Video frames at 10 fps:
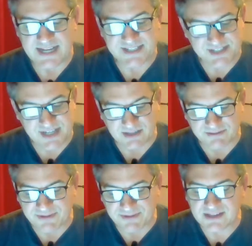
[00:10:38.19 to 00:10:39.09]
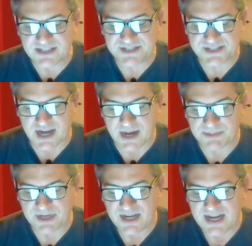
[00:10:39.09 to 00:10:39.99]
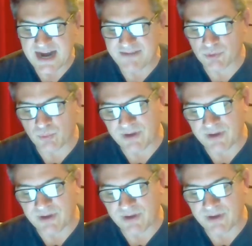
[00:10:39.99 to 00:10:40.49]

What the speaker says: And Stella finally stopped after